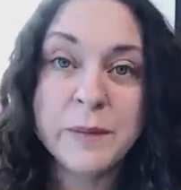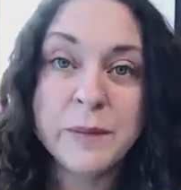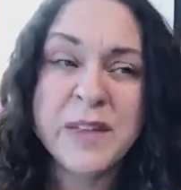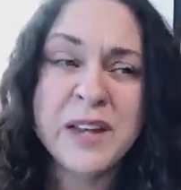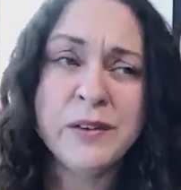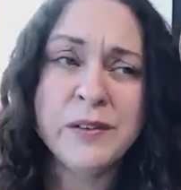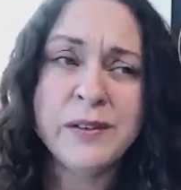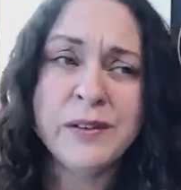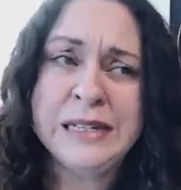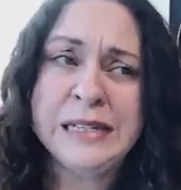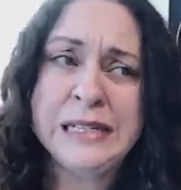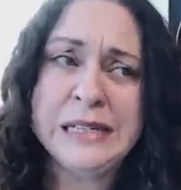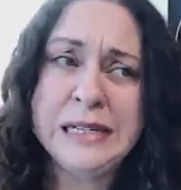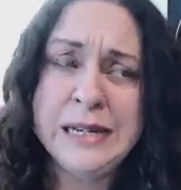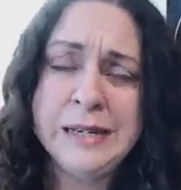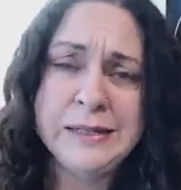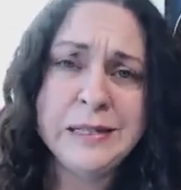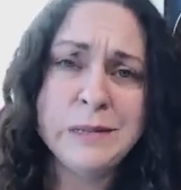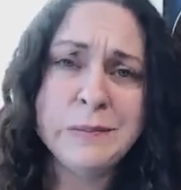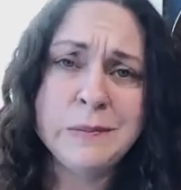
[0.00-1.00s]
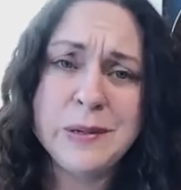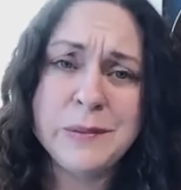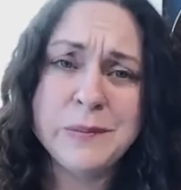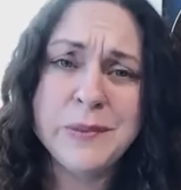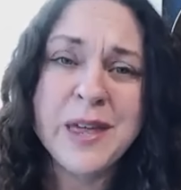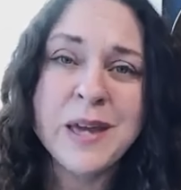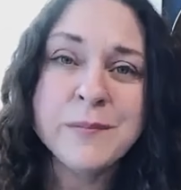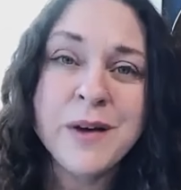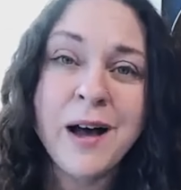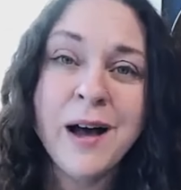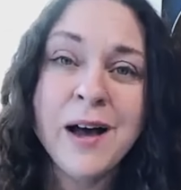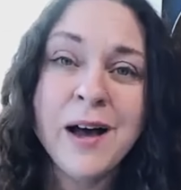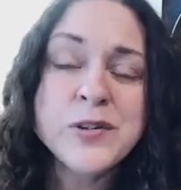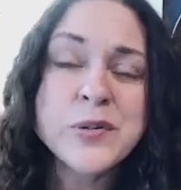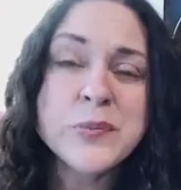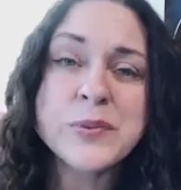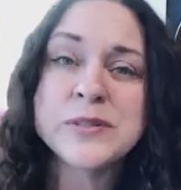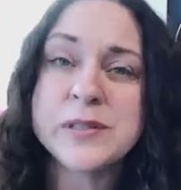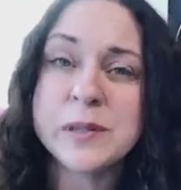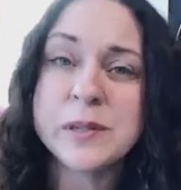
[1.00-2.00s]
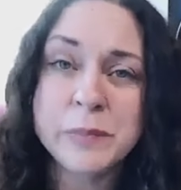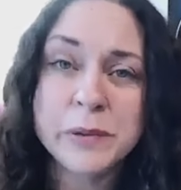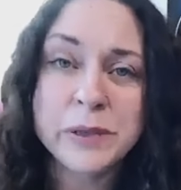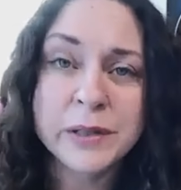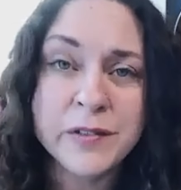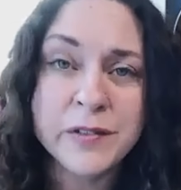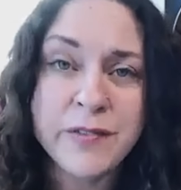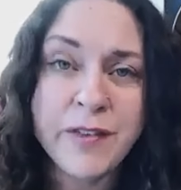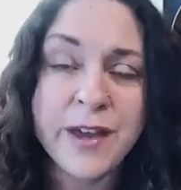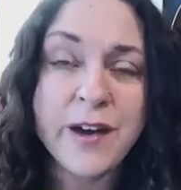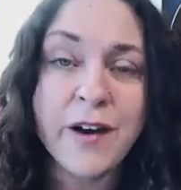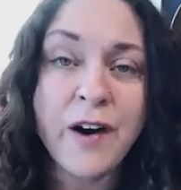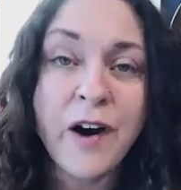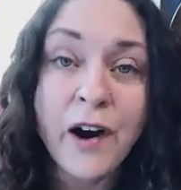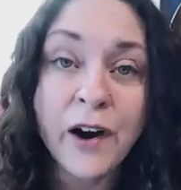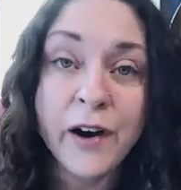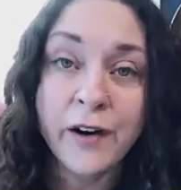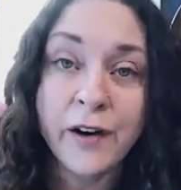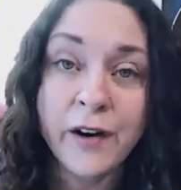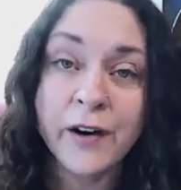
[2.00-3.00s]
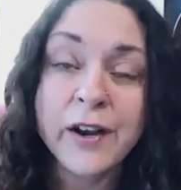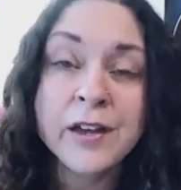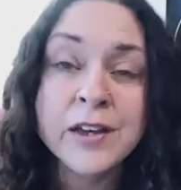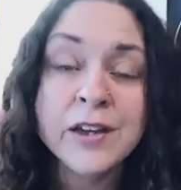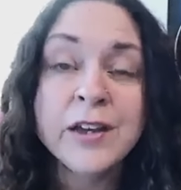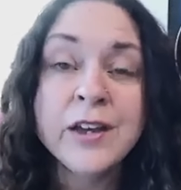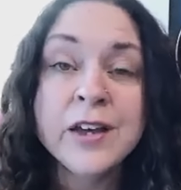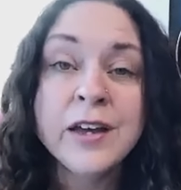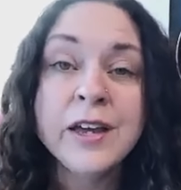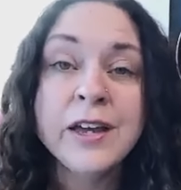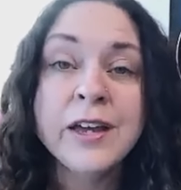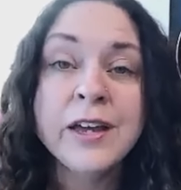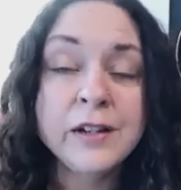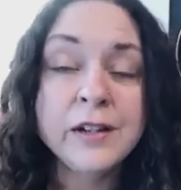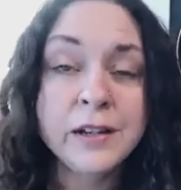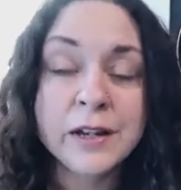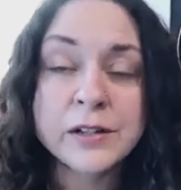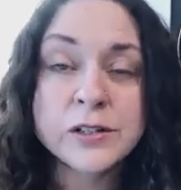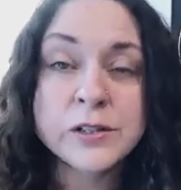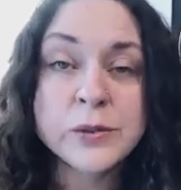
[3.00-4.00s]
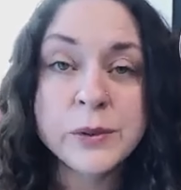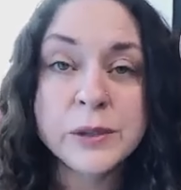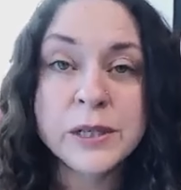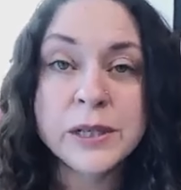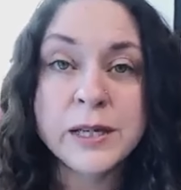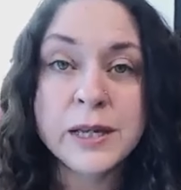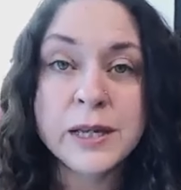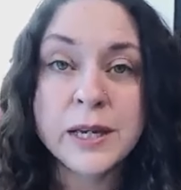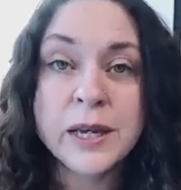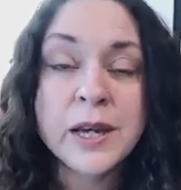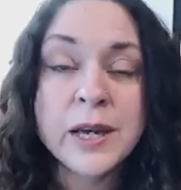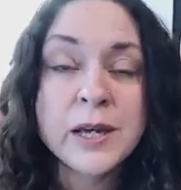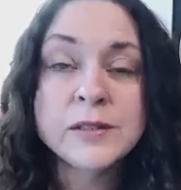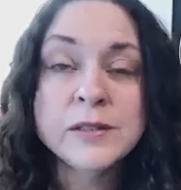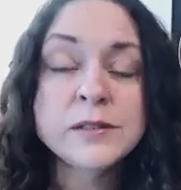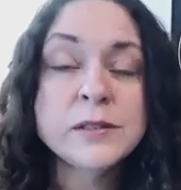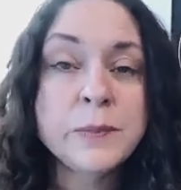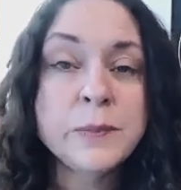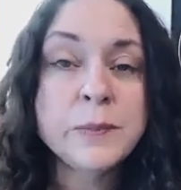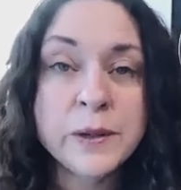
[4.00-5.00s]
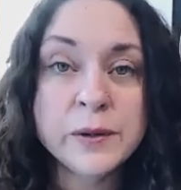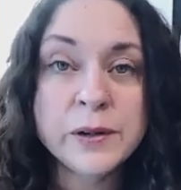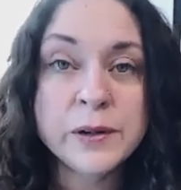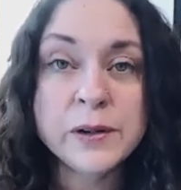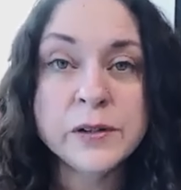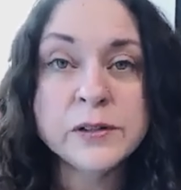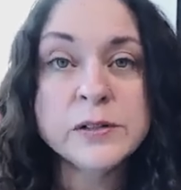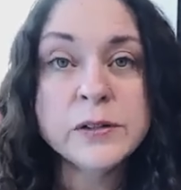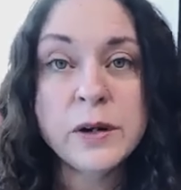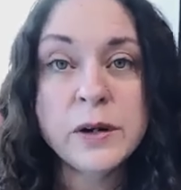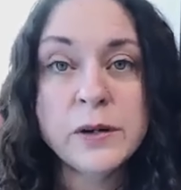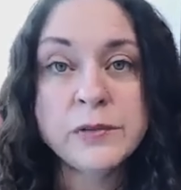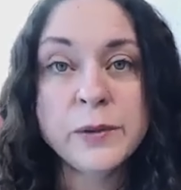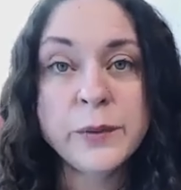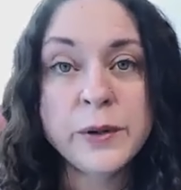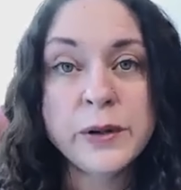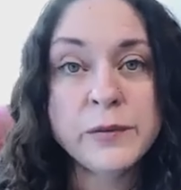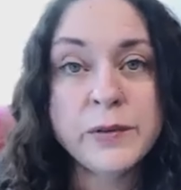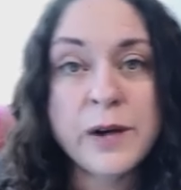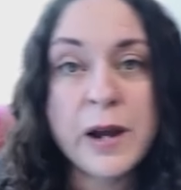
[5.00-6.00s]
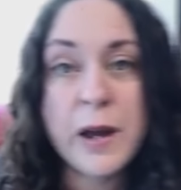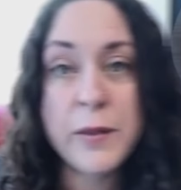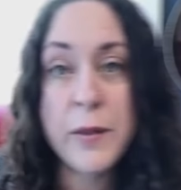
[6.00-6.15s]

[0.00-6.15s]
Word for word: They don't only need to be, they one hundred percent believe they are intellectually superior to everyone around